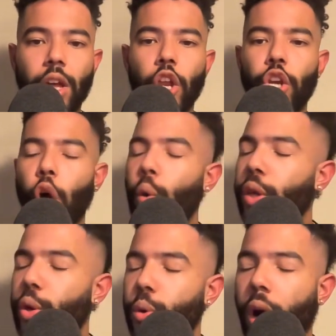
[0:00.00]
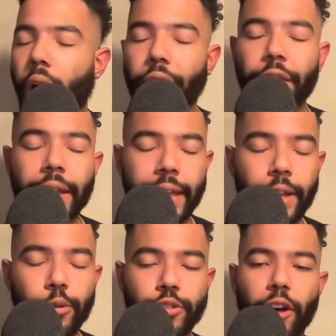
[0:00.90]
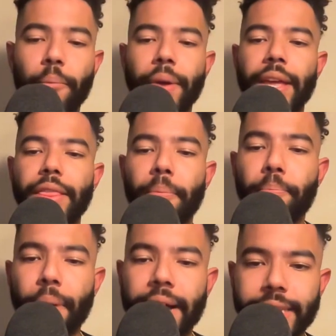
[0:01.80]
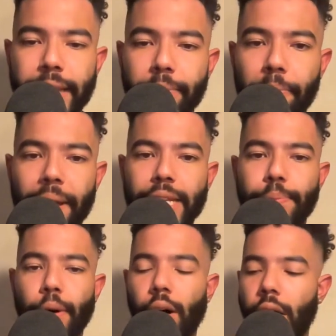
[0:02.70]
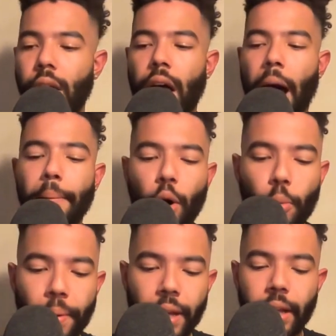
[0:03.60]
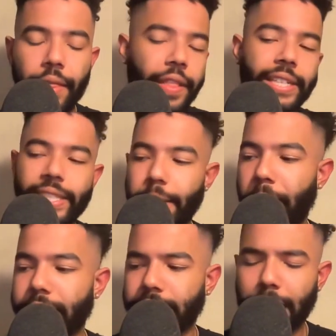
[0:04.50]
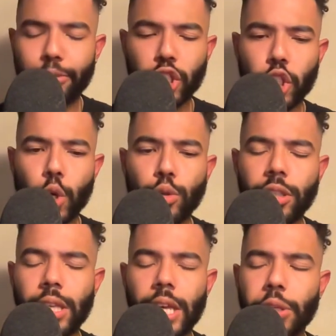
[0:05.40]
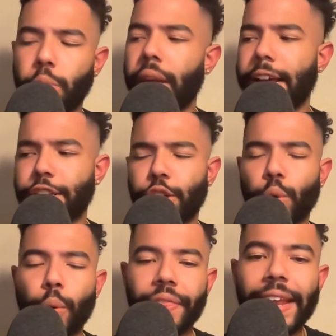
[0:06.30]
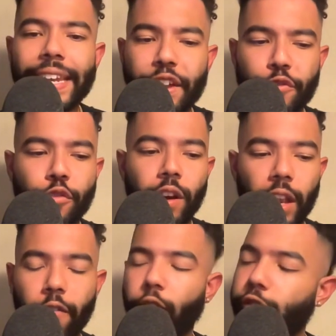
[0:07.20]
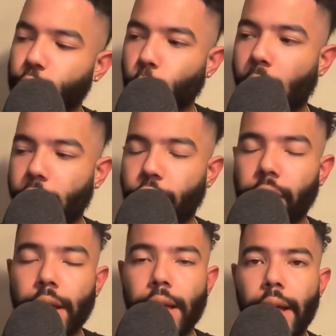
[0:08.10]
Knowing you're on the heels of being the best team in baseball, I'm hoping this D-backs team just goes into next year with a different level of swagger.